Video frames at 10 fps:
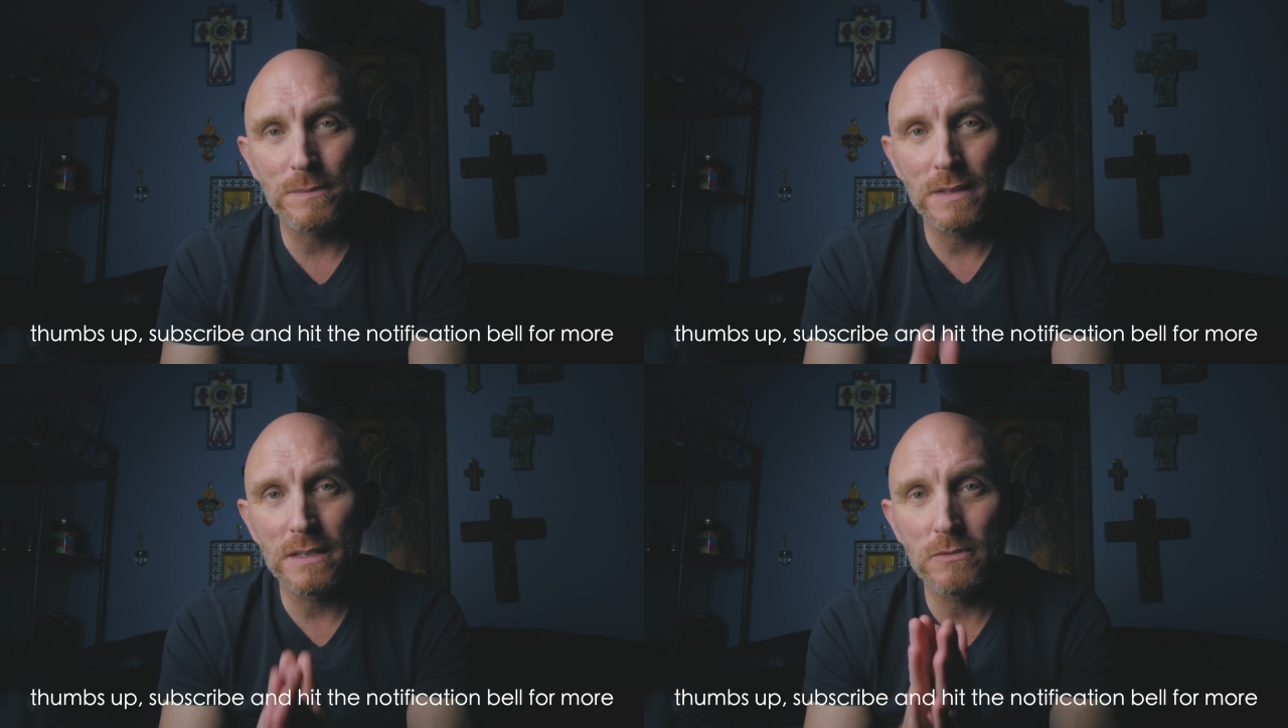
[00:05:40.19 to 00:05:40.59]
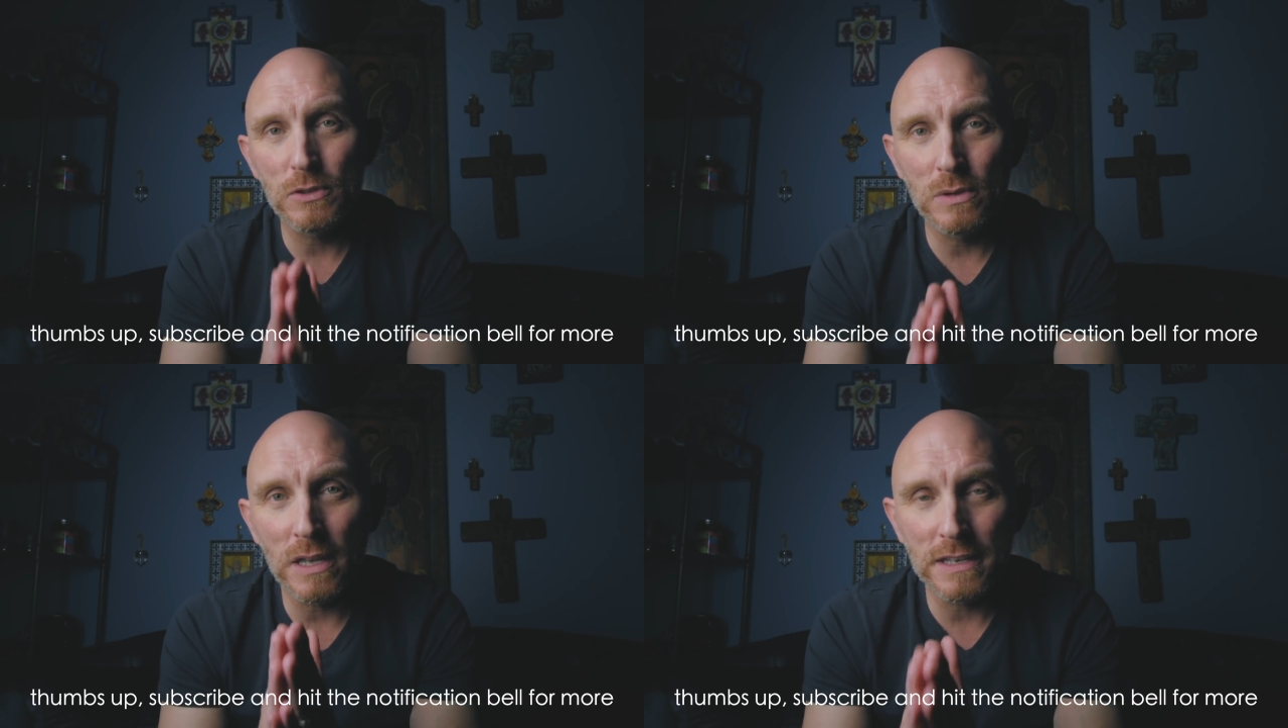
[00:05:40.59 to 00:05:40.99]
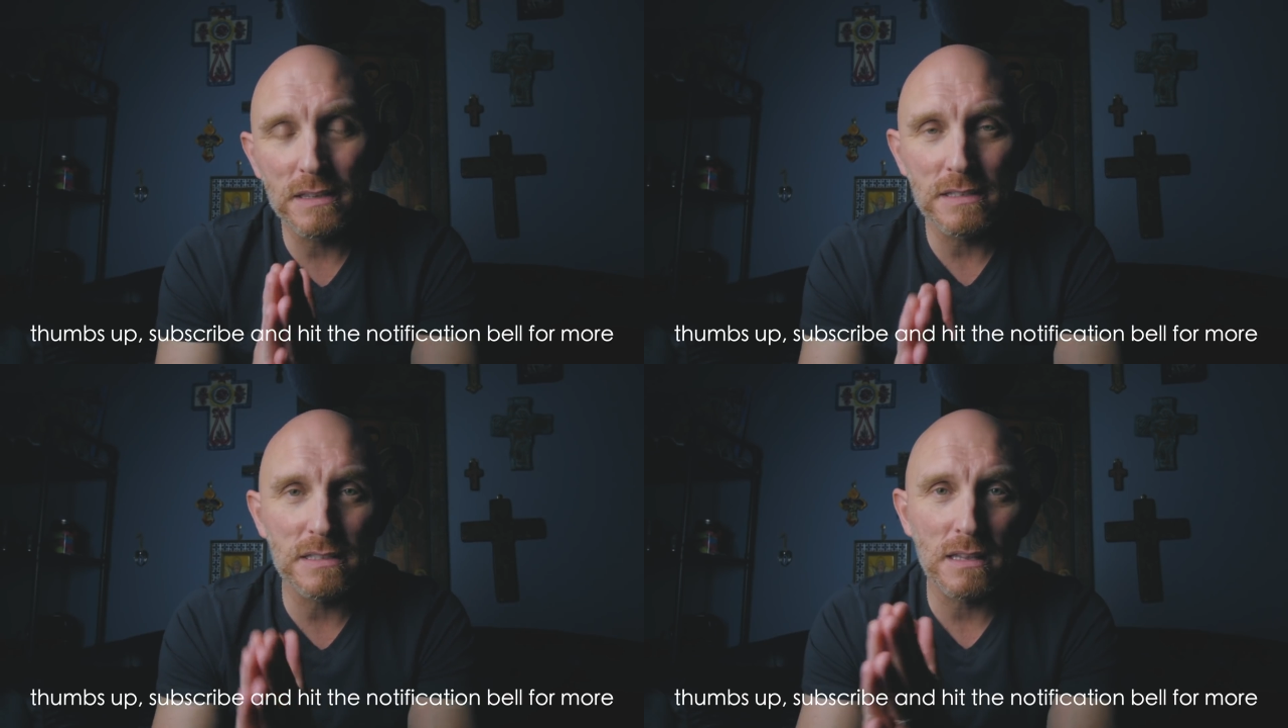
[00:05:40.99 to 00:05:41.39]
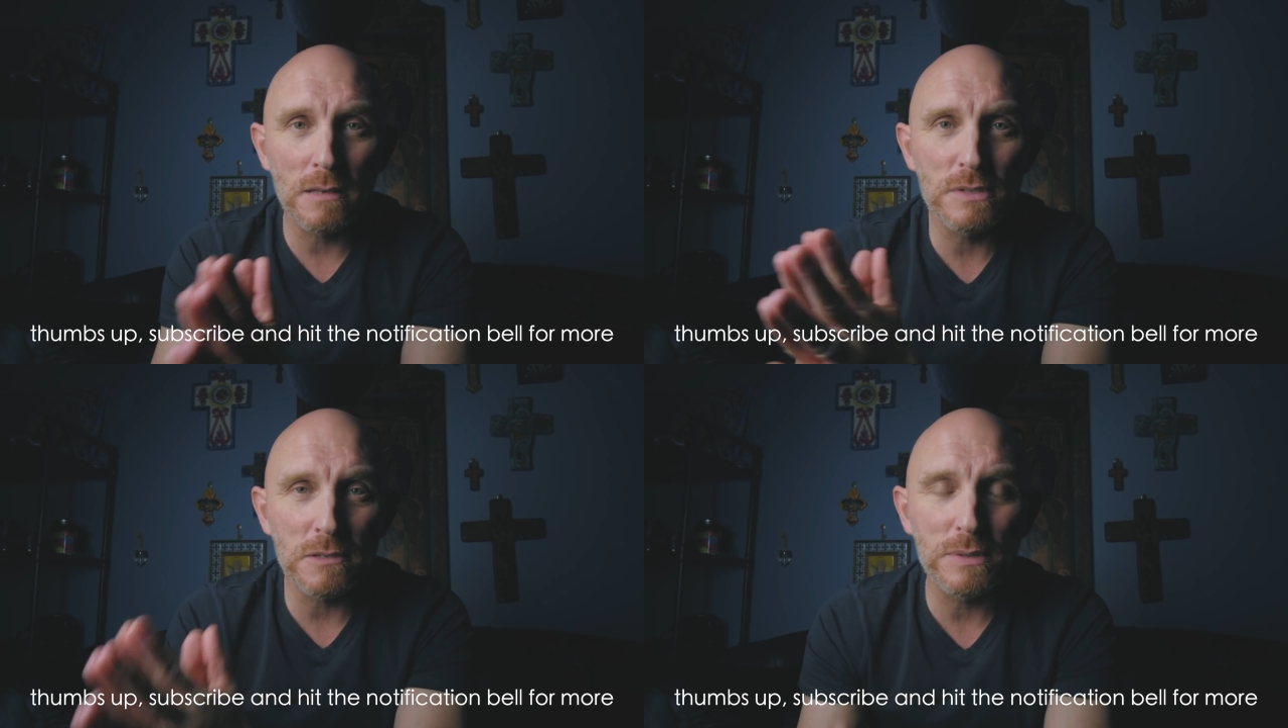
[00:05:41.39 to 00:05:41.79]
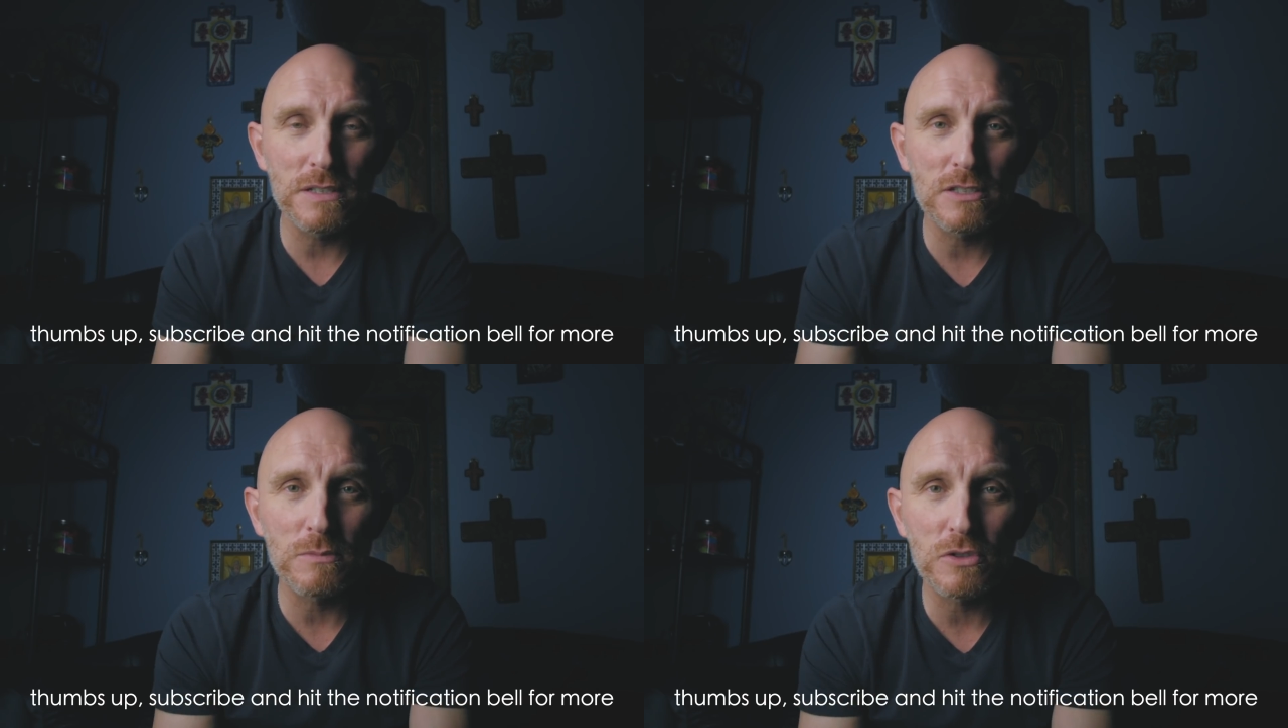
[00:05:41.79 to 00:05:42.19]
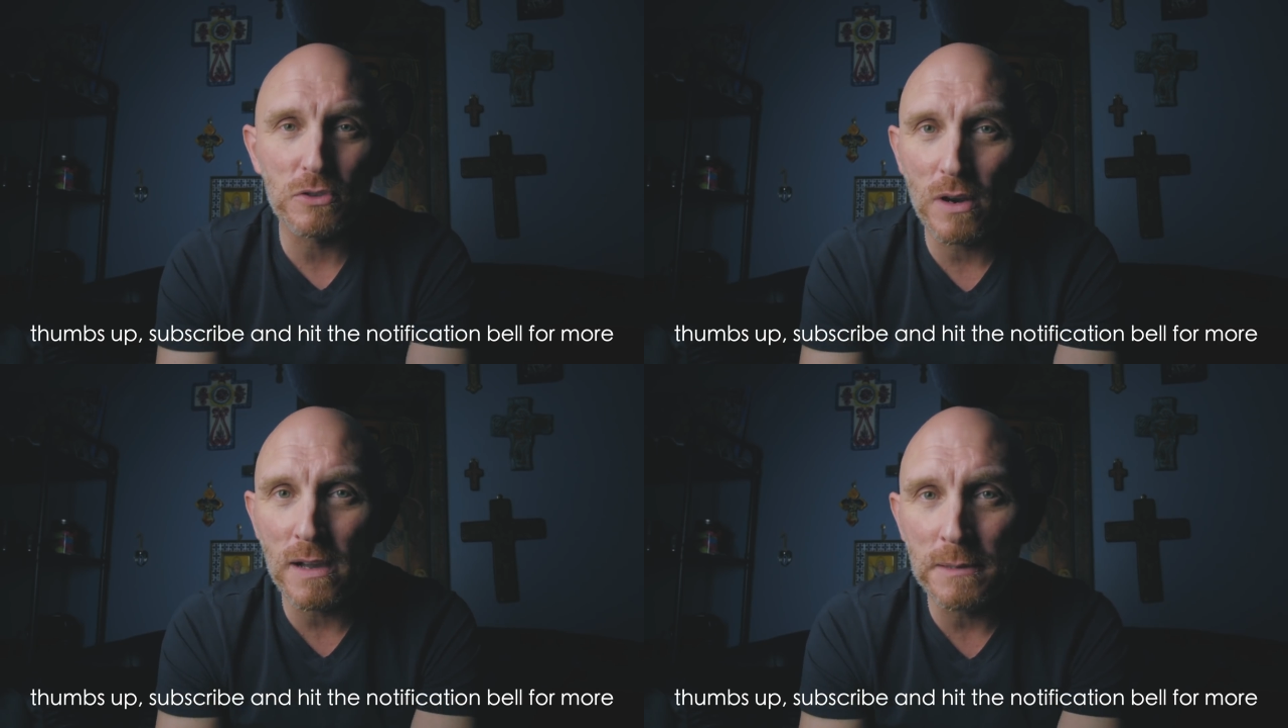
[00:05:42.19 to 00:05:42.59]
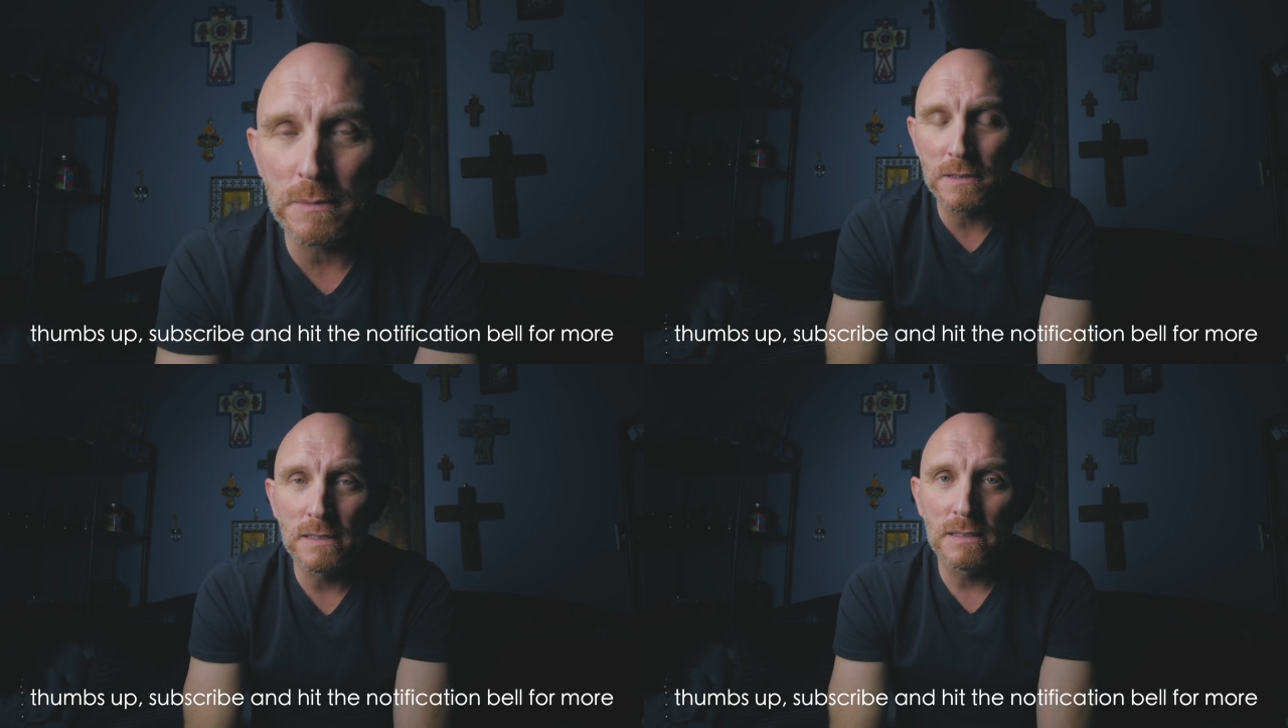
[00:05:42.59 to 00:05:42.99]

And if you like this, thumbs up and subscribe.